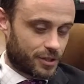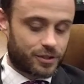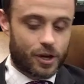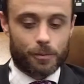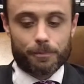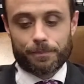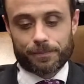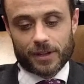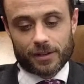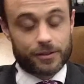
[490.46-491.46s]
So,
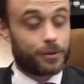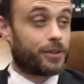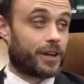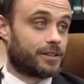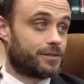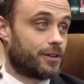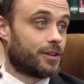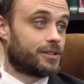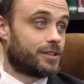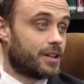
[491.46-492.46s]
two things.
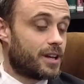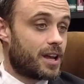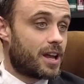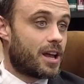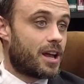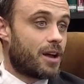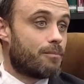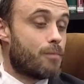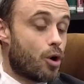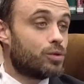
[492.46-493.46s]
First,
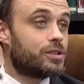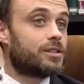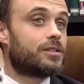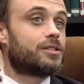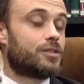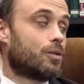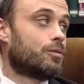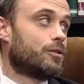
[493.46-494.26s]
most snow